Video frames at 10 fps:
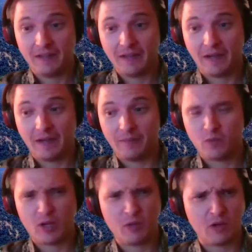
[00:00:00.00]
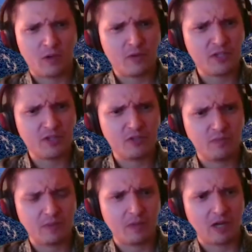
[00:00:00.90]
Wait, what was it,
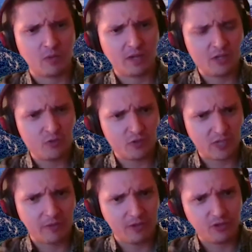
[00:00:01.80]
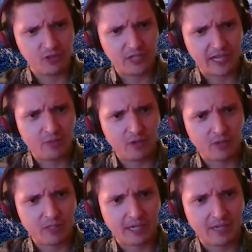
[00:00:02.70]
Paul? Could you say what you just said one more
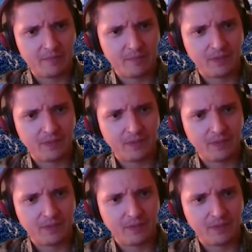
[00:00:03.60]
time?